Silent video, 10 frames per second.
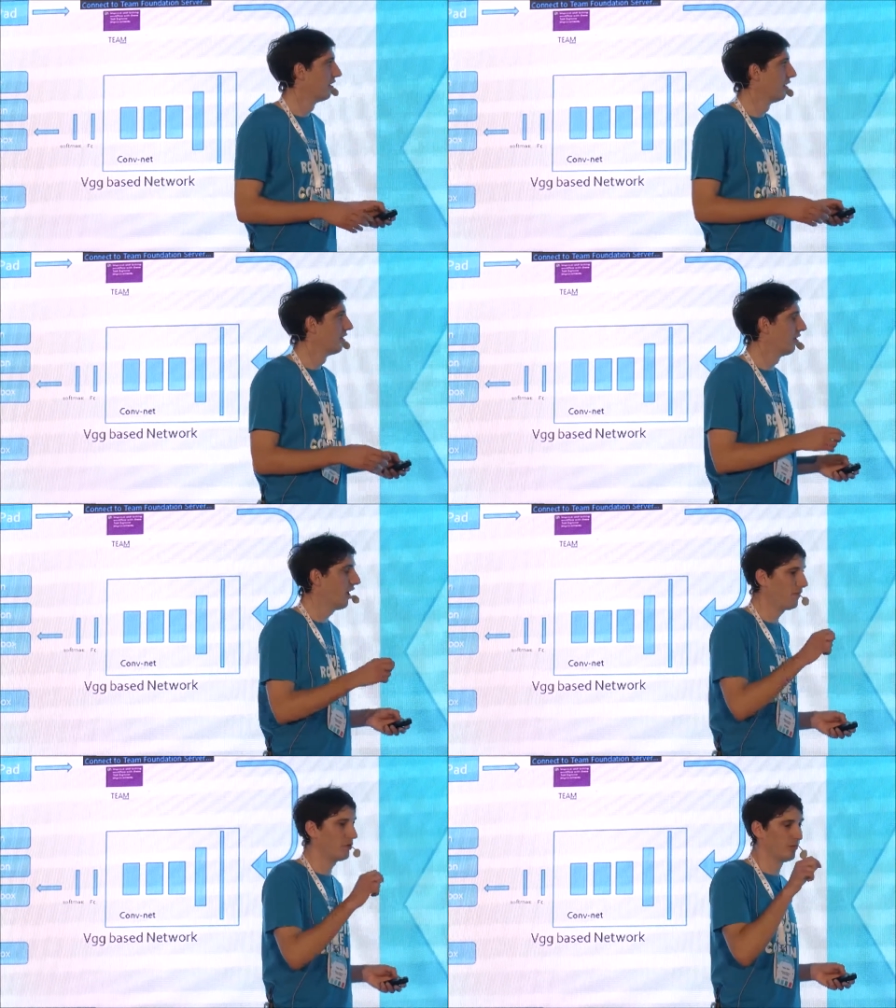you
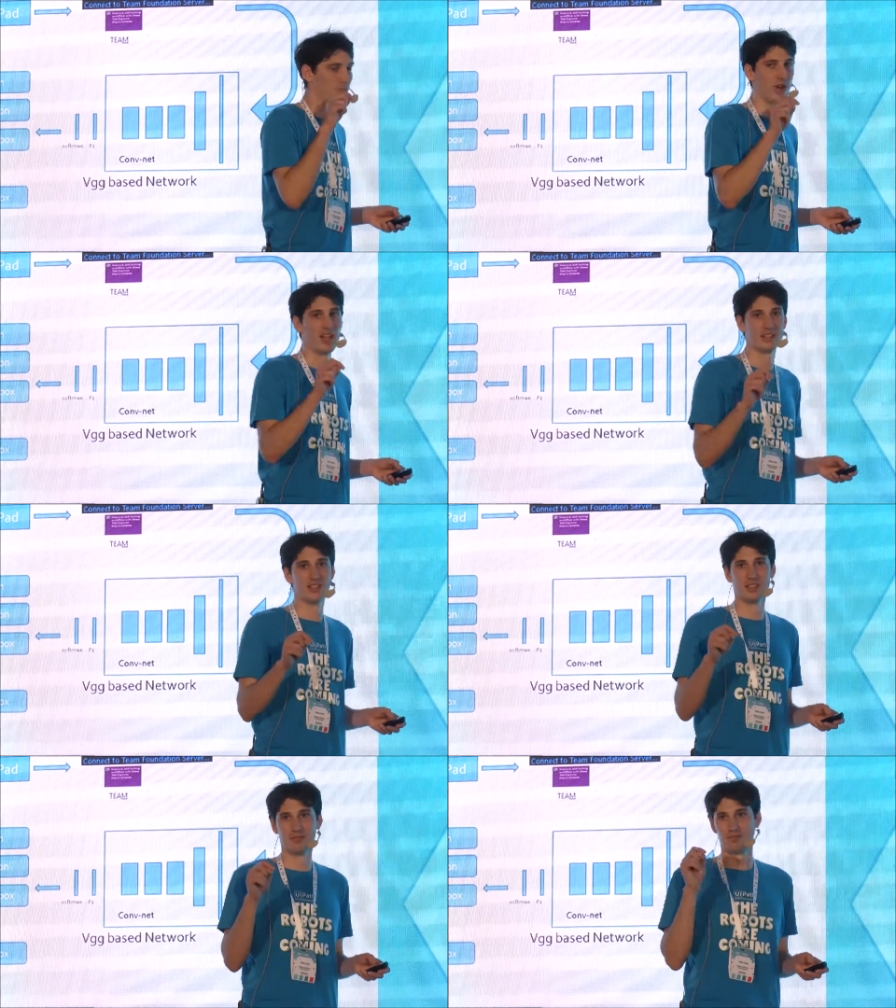have to press
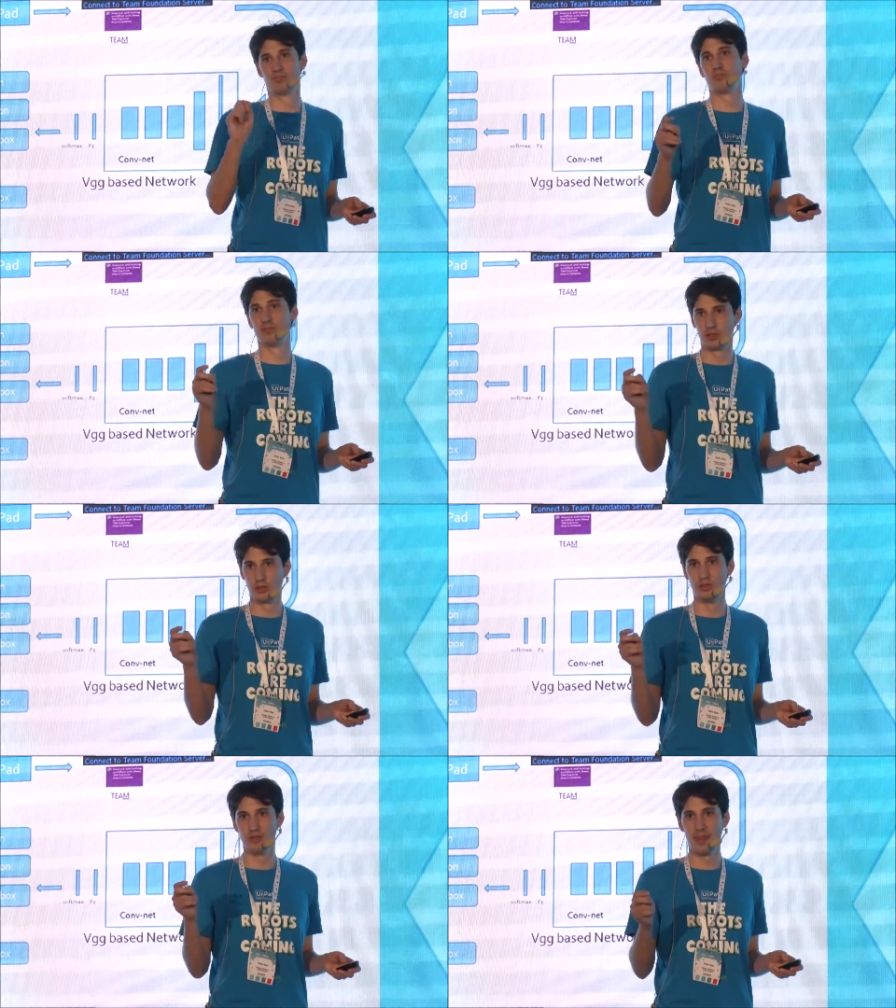the 2